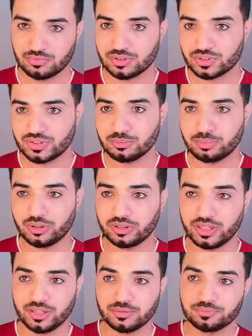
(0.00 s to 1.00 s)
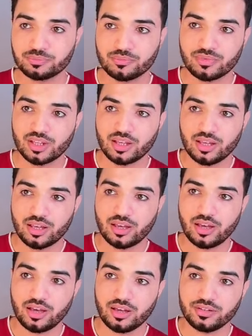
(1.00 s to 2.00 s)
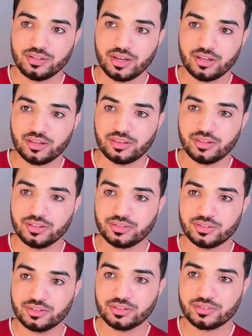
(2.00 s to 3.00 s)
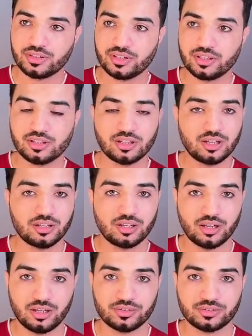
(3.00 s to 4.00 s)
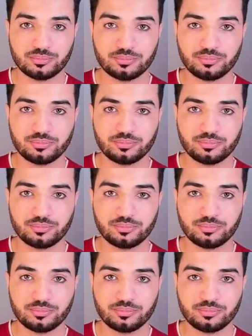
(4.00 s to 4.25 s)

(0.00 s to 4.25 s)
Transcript: Simple, yeah? and yeah this is awesome